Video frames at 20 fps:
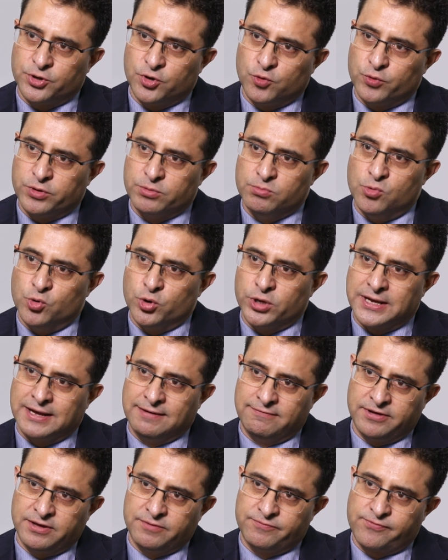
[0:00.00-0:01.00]
We're
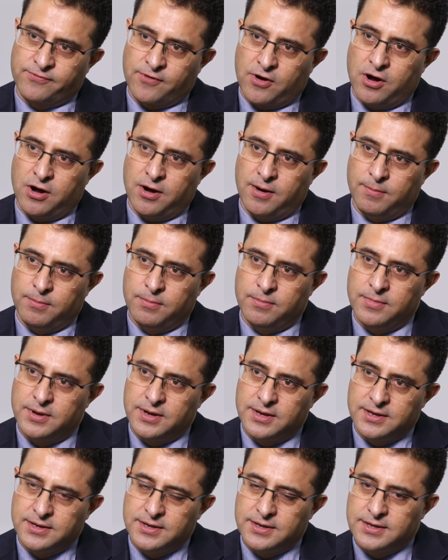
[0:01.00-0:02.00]
moving away from
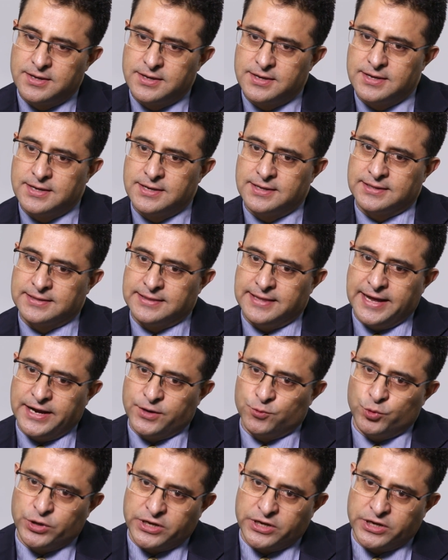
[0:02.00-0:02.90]
that.